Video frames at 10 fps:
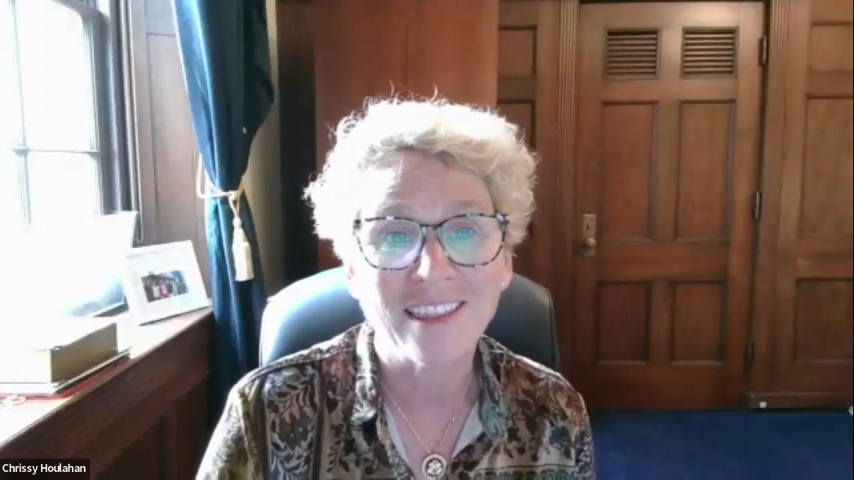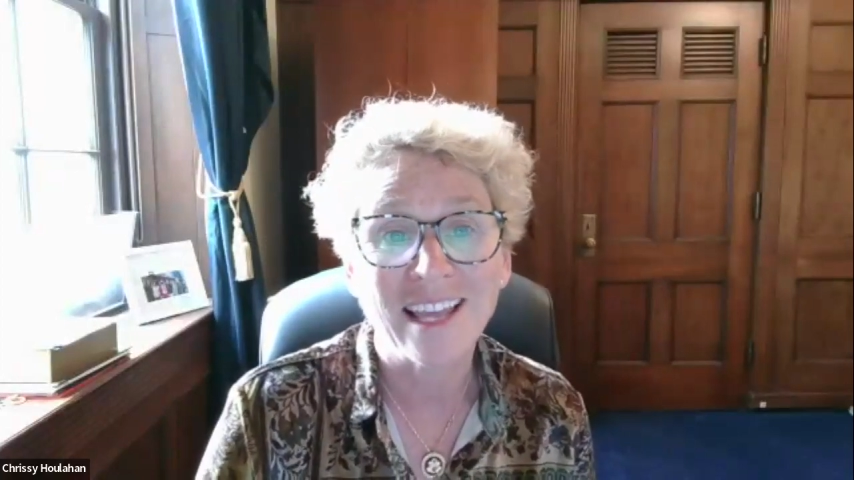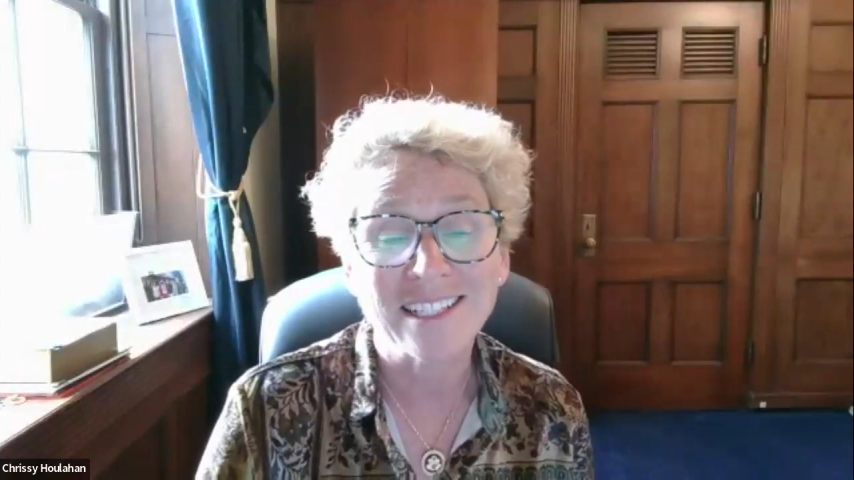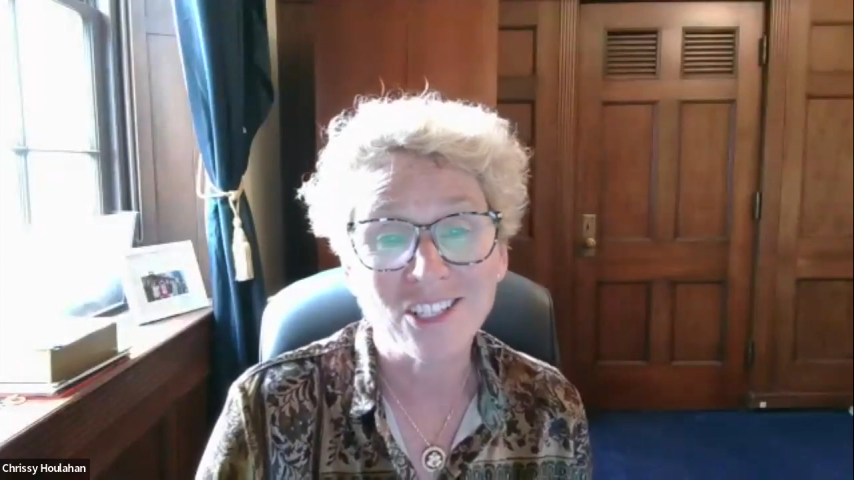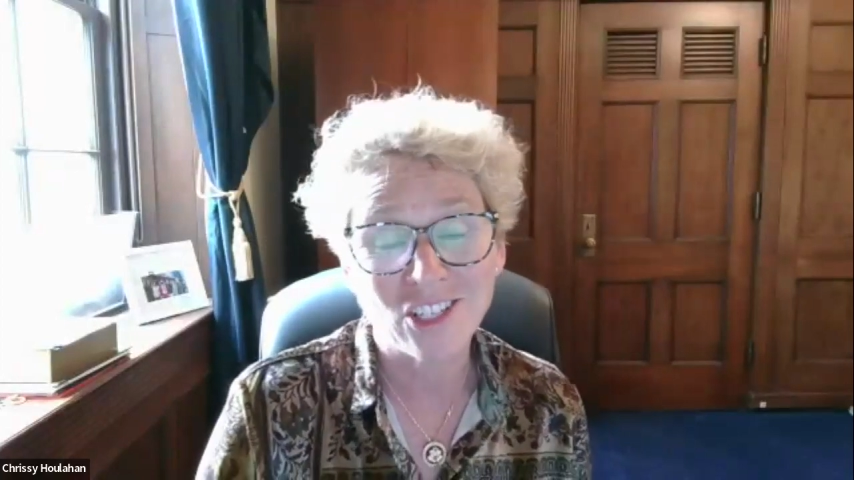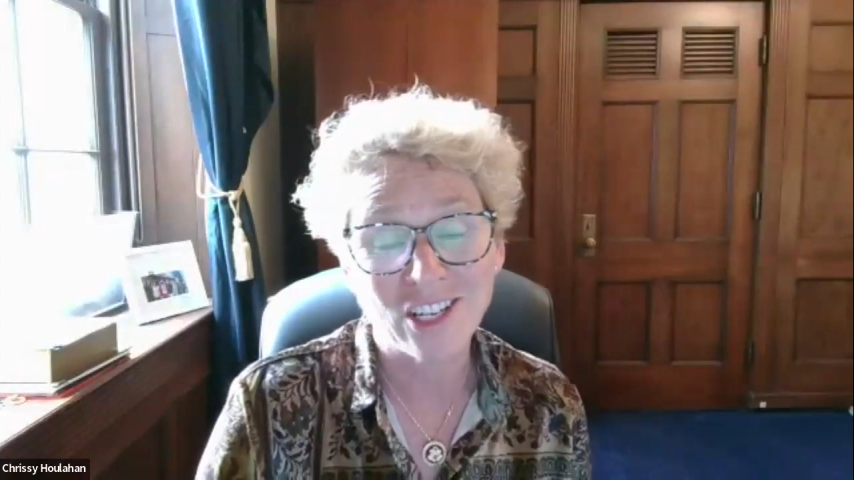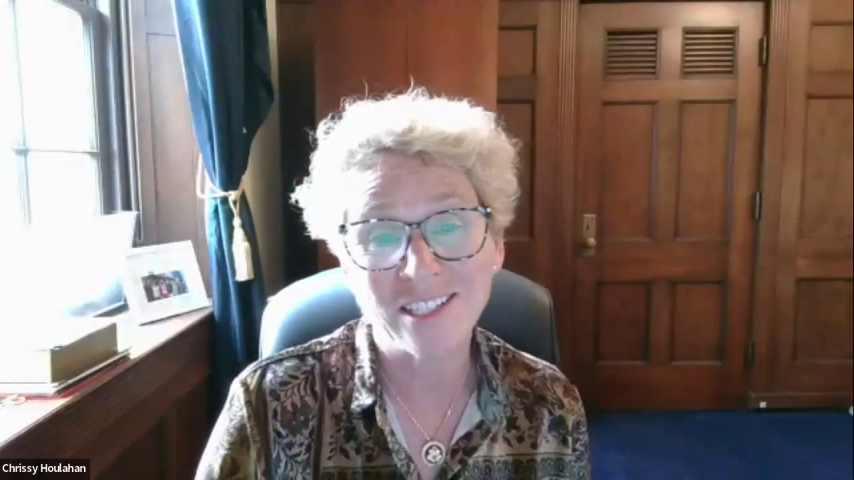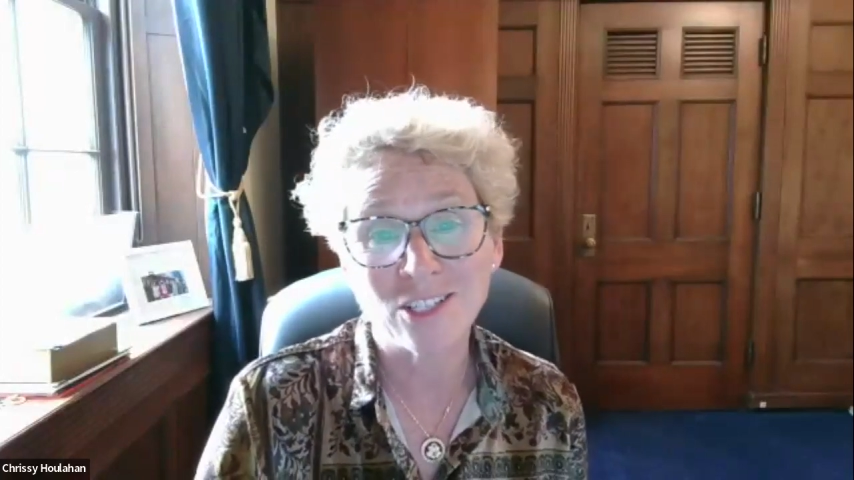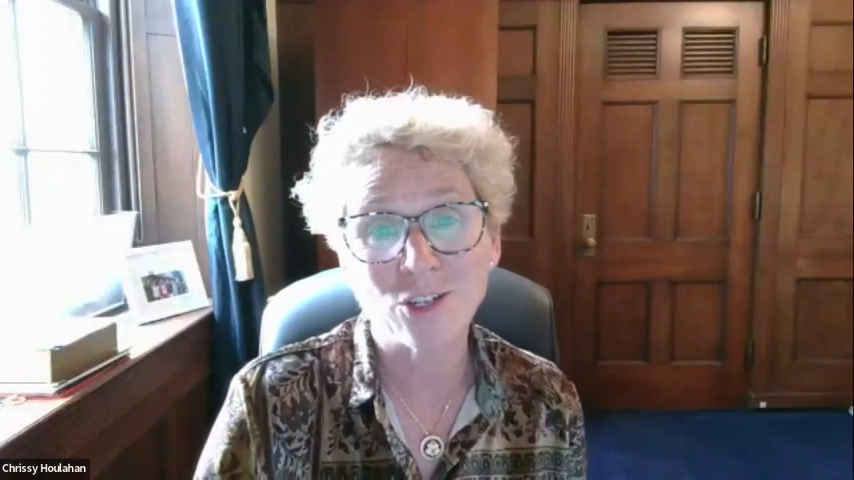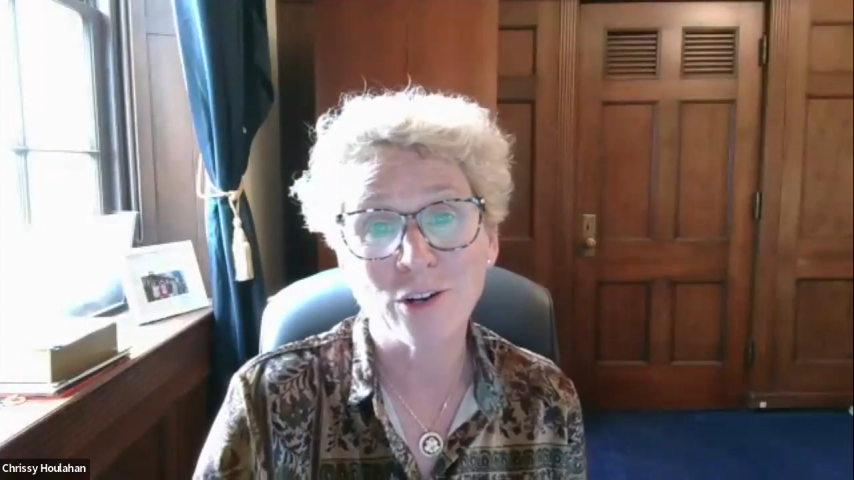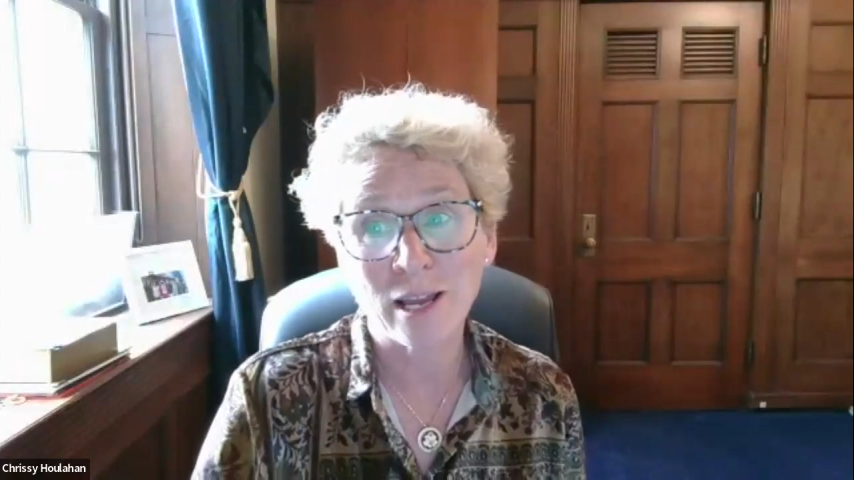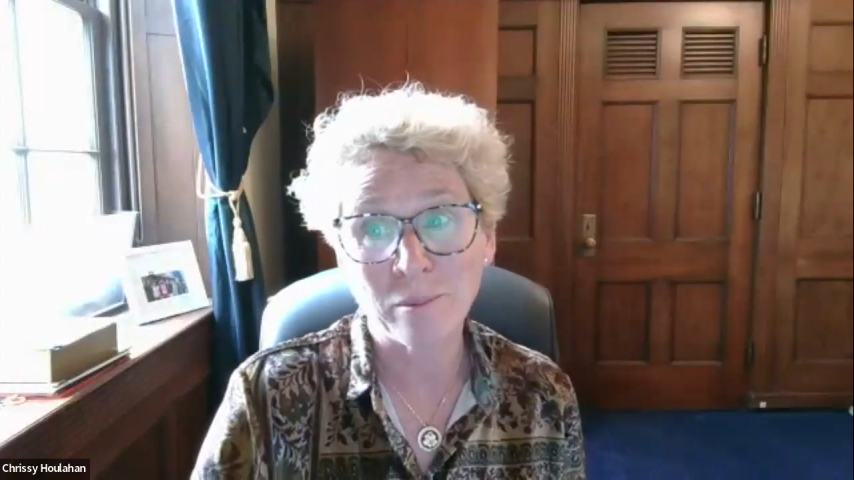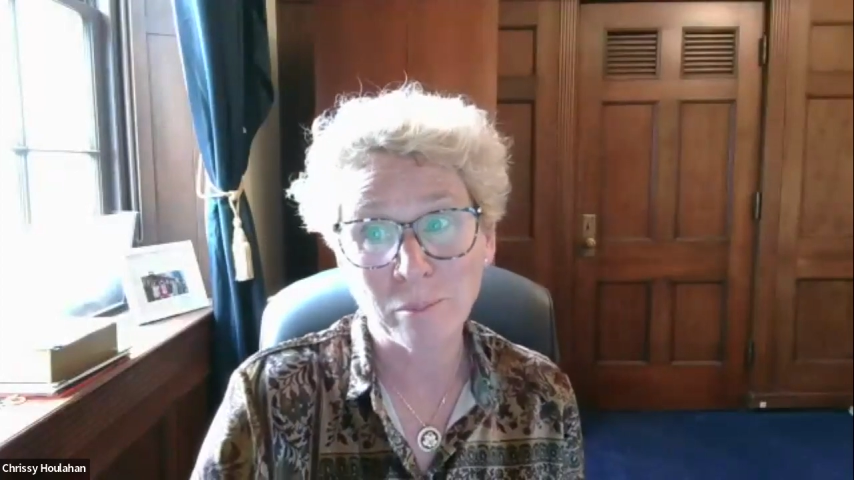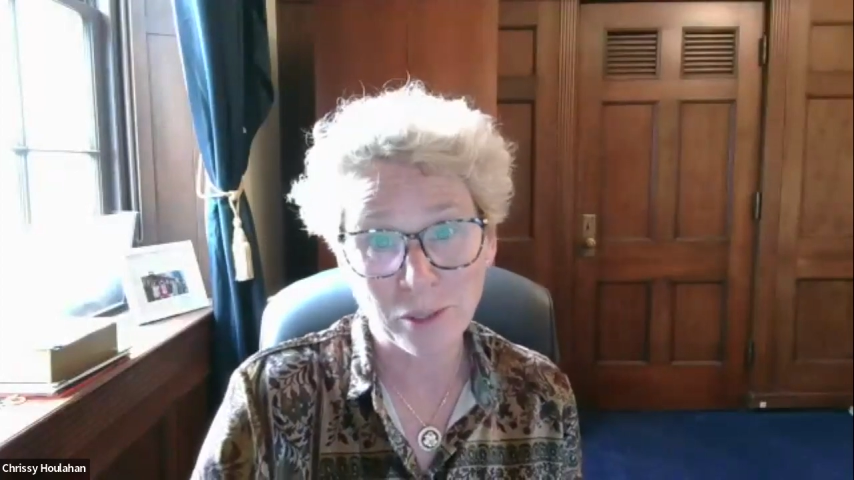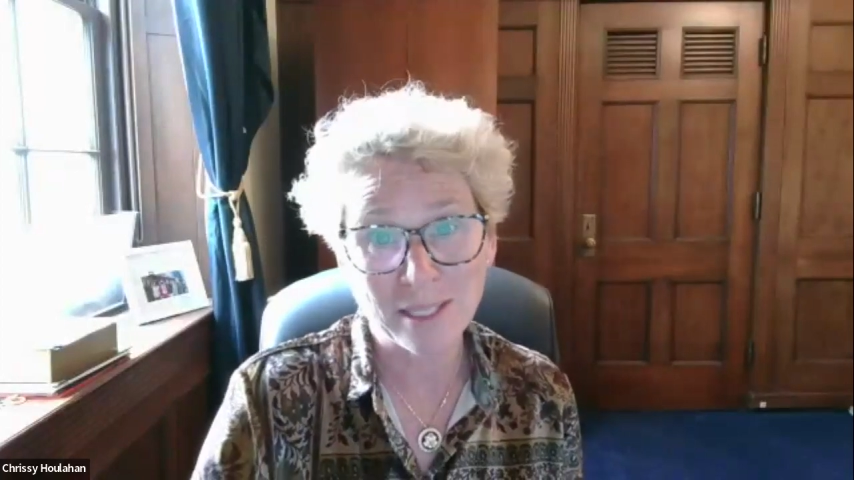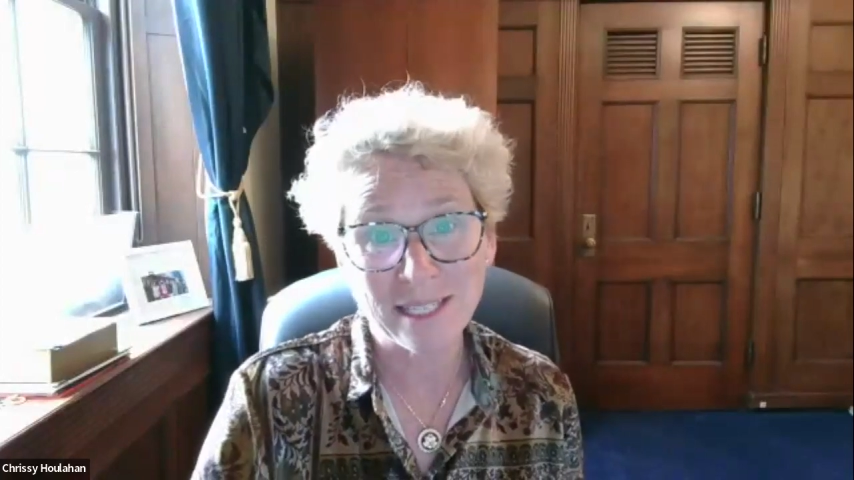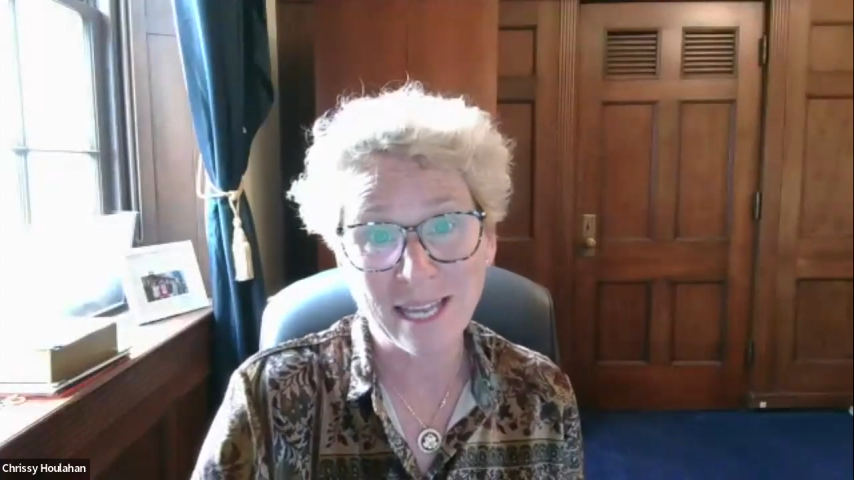that's Chester and Berks